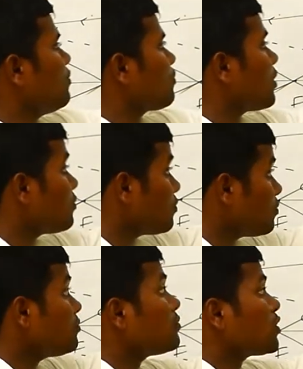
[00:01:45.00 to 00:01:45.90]

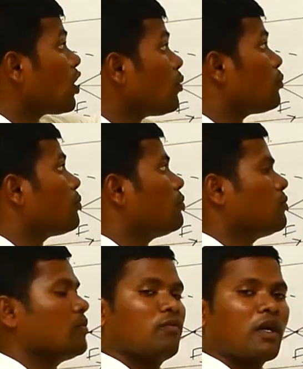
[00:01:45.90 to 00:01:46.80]
From top,
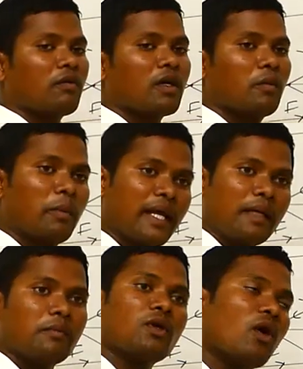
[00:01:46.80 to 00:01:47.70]
from the
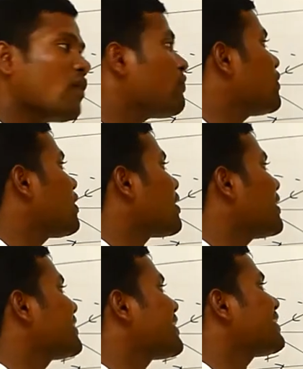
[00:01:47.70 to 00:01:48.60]
plane top, you are
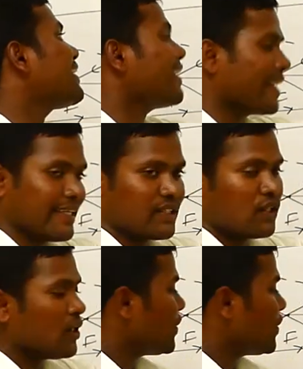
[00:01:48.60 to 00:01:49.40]
considered the rays.